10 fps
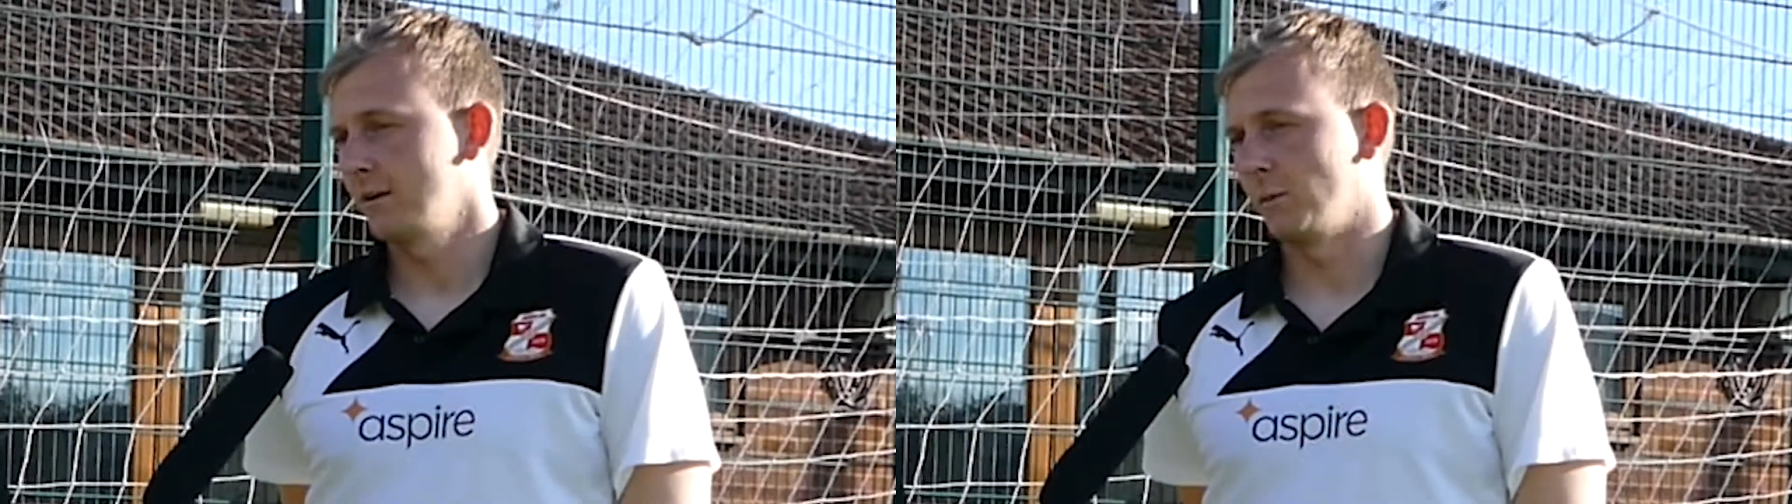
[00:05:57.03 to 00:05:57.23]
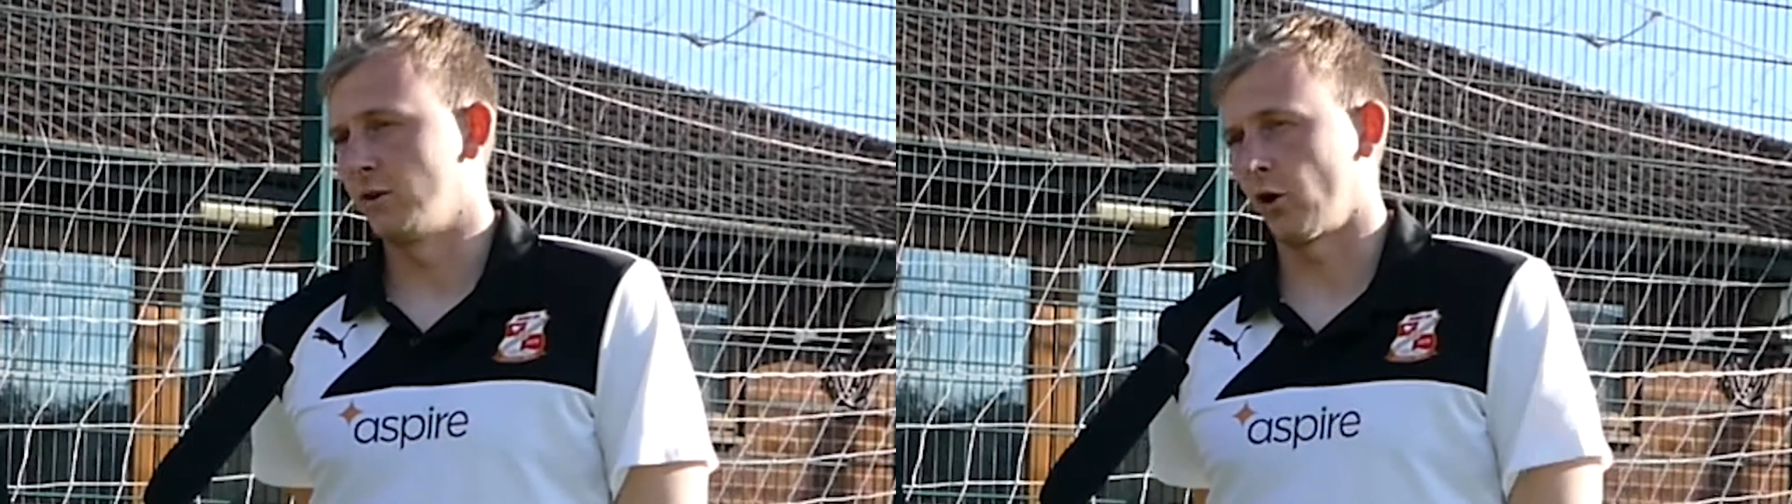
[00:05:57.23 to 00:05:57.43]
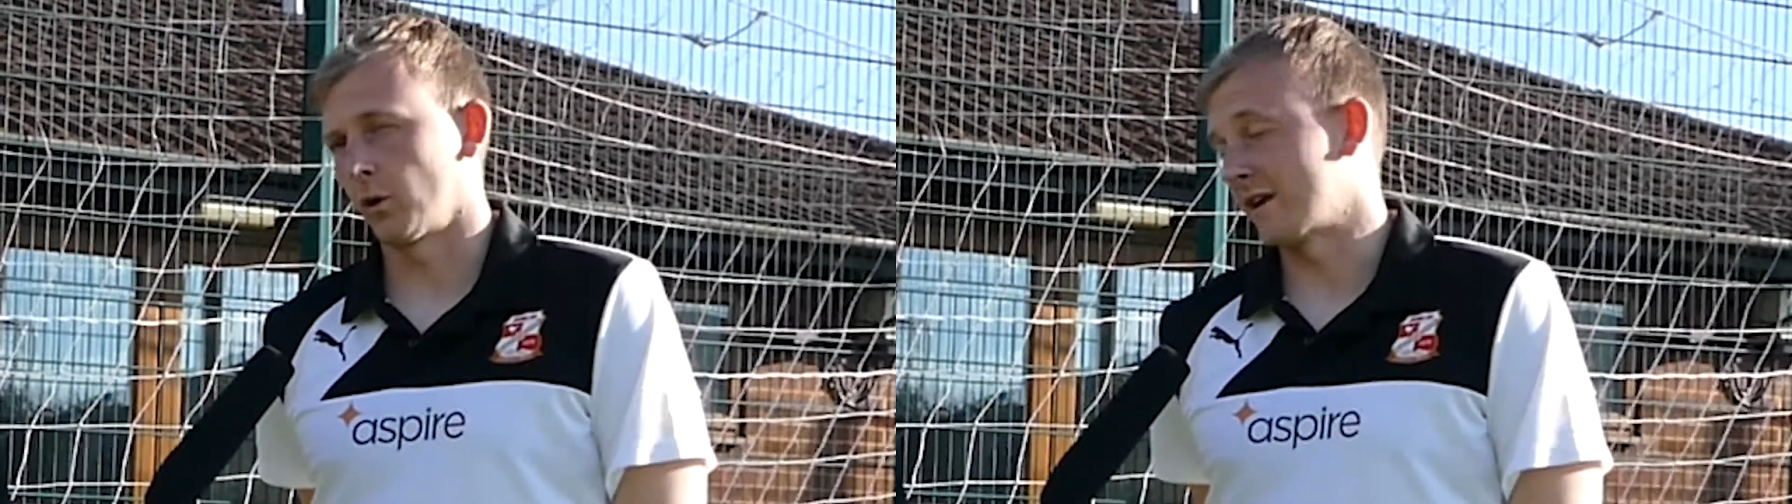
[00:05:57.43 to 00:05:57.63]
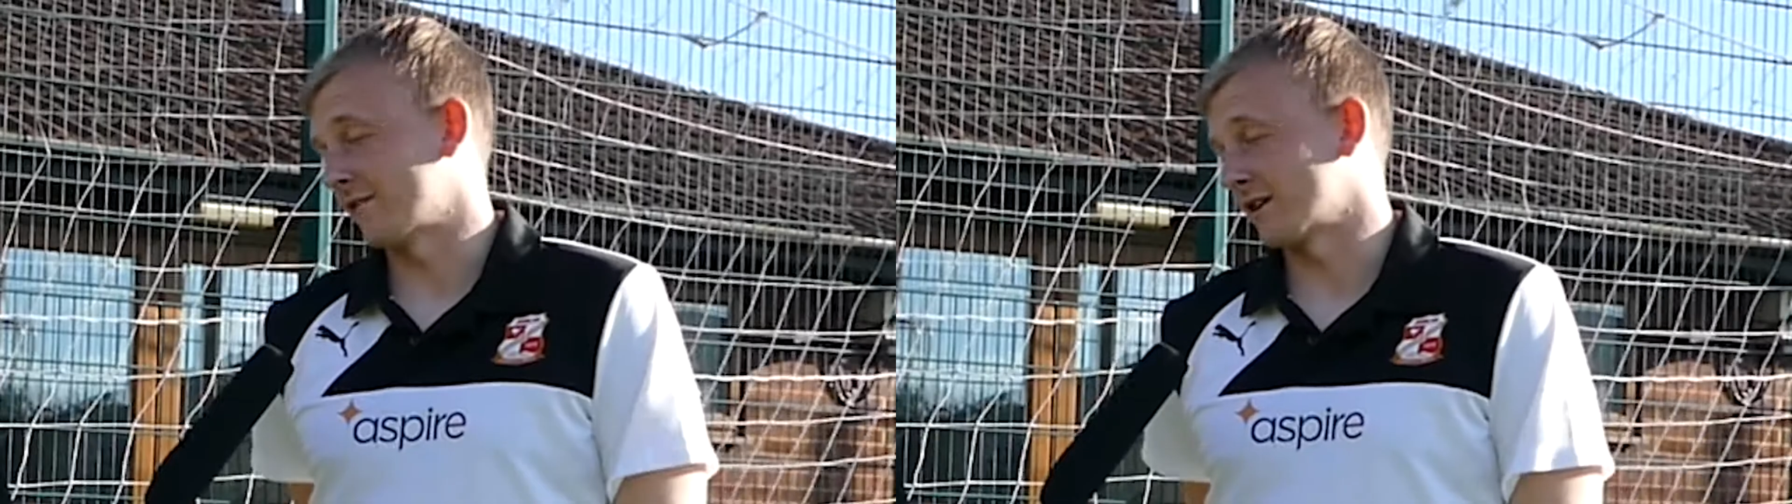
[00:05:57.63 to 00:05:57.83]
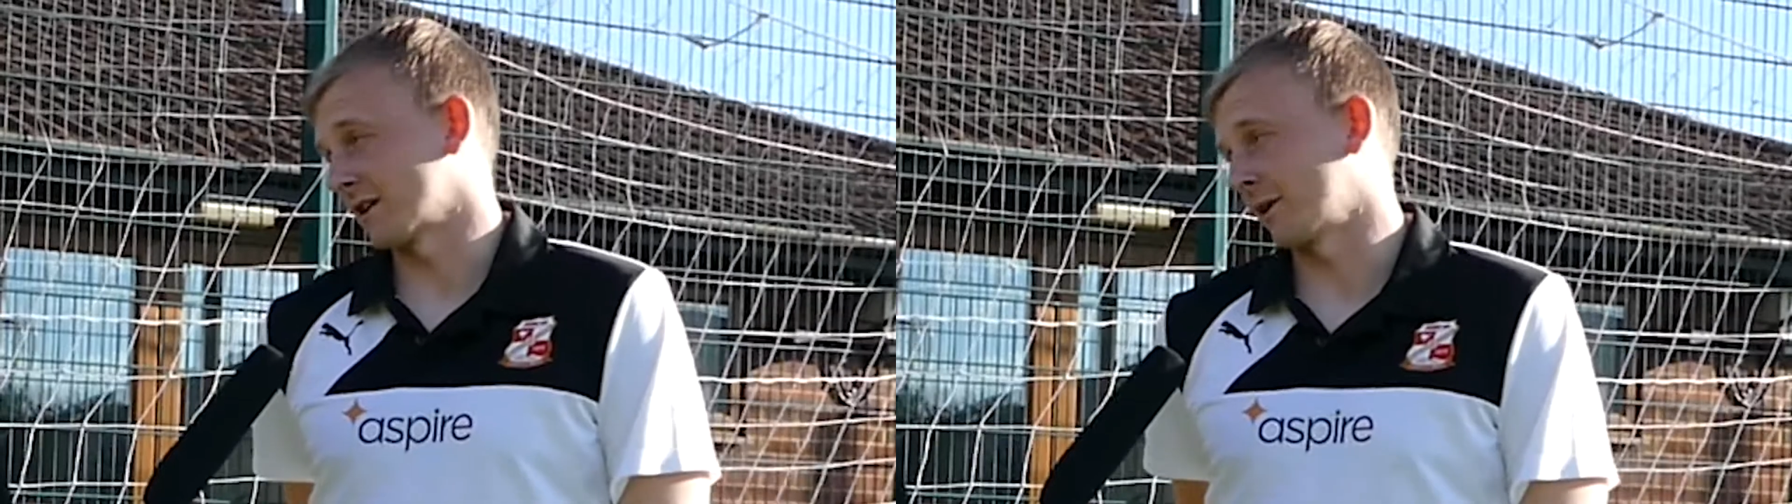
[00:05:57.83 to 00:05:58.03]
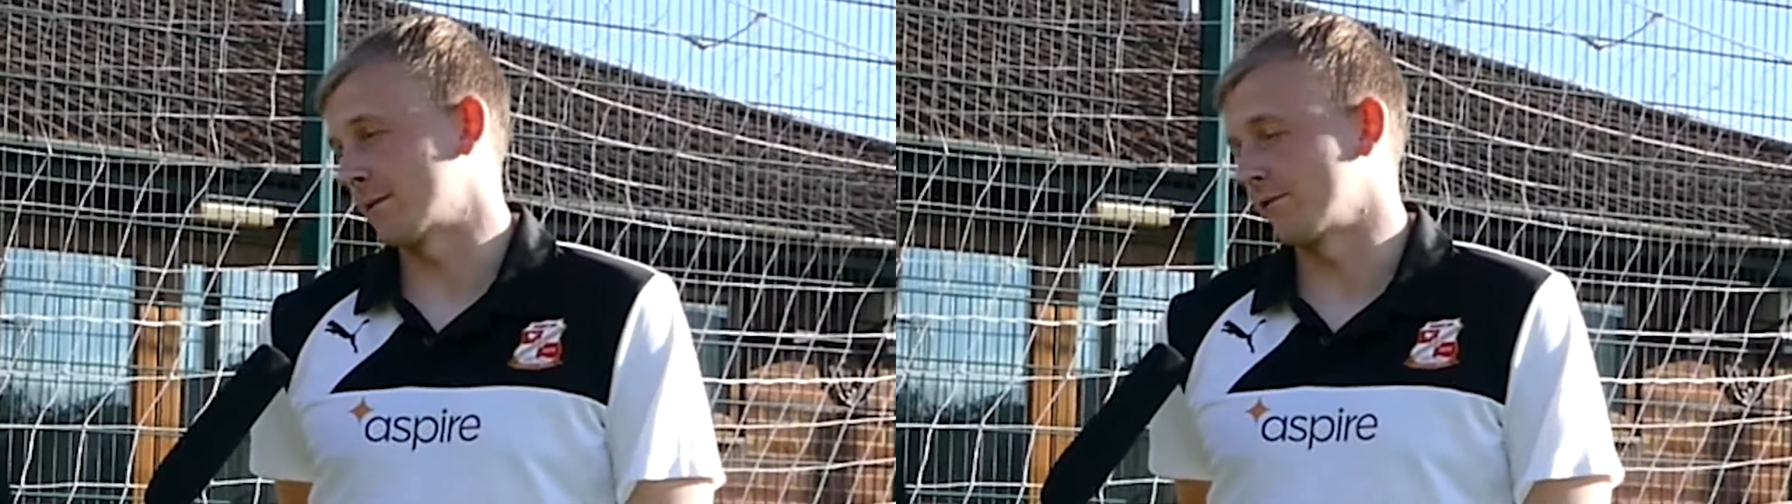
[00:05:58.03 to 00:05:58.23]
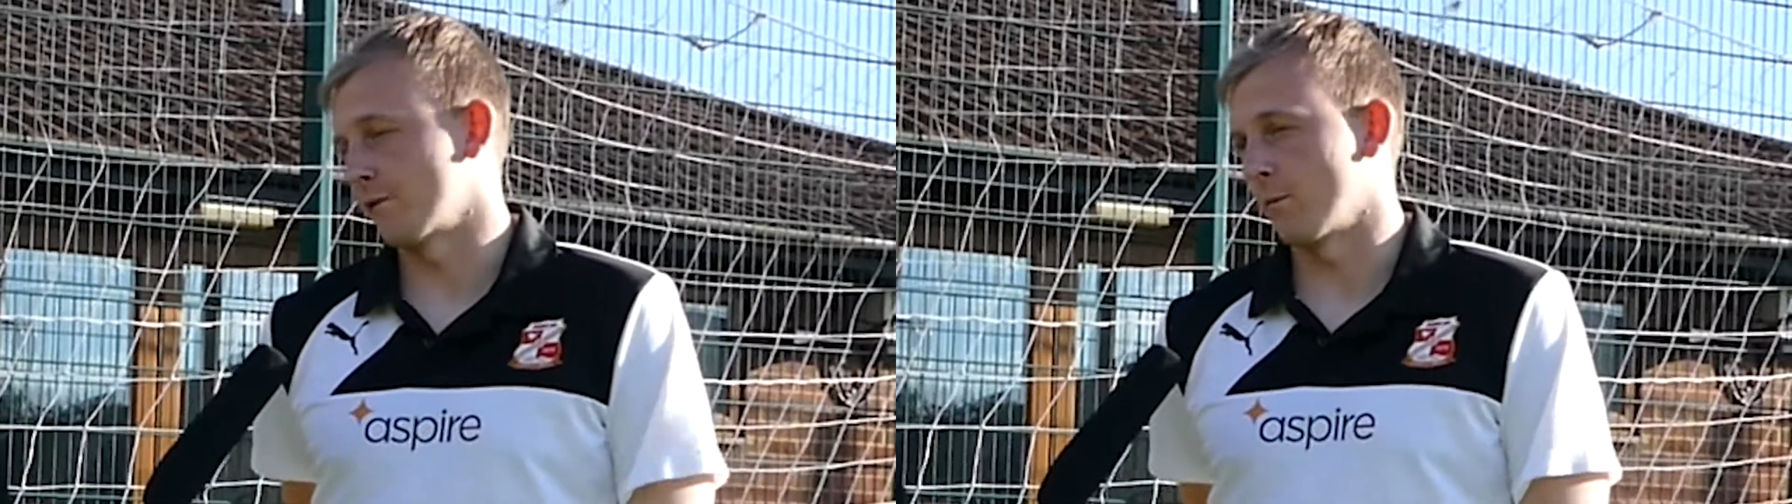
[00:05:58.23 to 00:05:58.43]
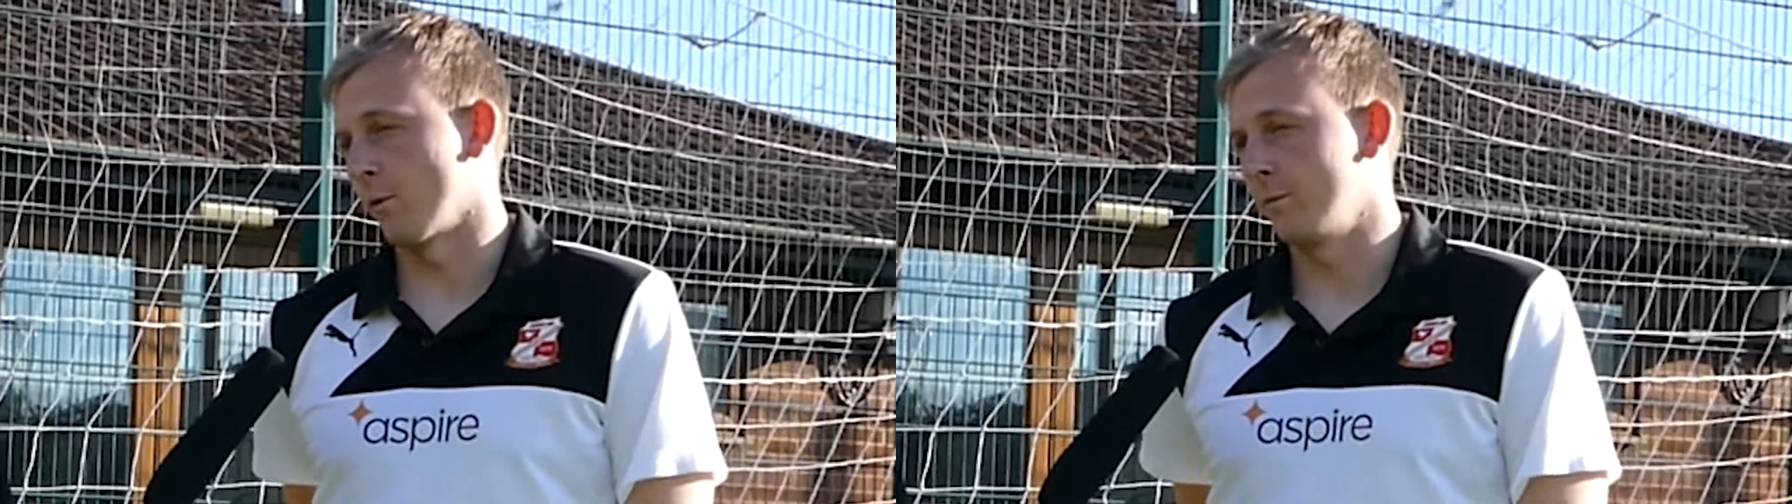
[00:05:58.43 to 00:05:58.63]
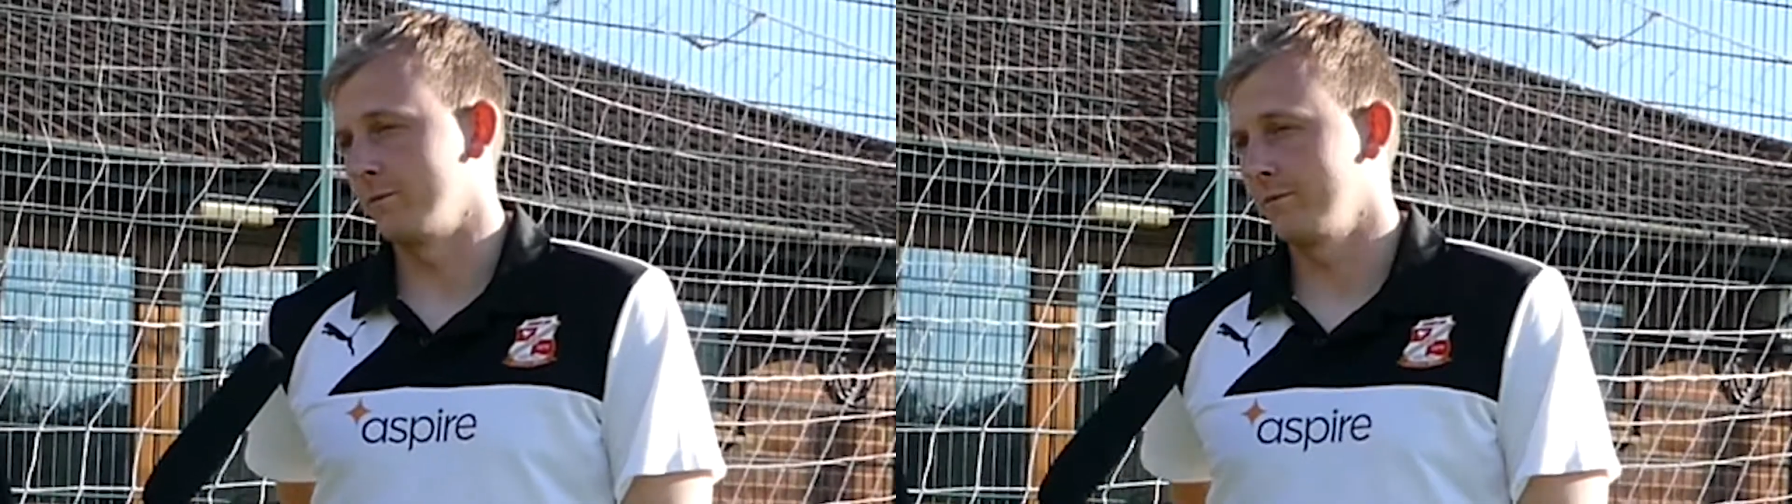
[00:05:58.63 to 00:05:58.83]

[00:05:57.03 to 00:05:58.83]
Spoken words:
We're not going to win every single game of football.